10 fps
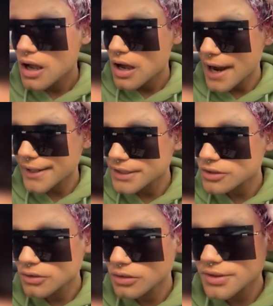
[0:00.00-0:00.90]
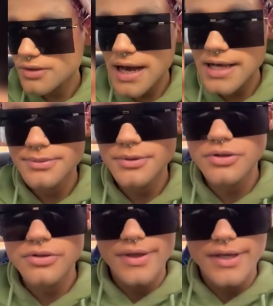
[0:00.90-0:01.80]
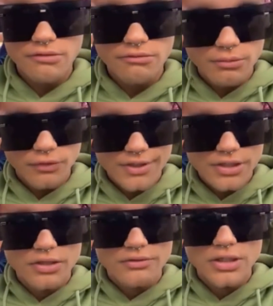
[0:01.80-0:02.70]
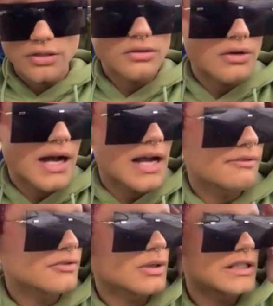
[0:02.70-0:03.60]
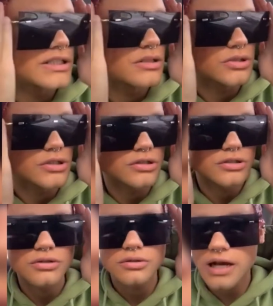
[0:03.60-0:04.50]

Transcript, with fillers: I need to go to the hospital so they can remove this Gorilla Glue. I have no idea what to do.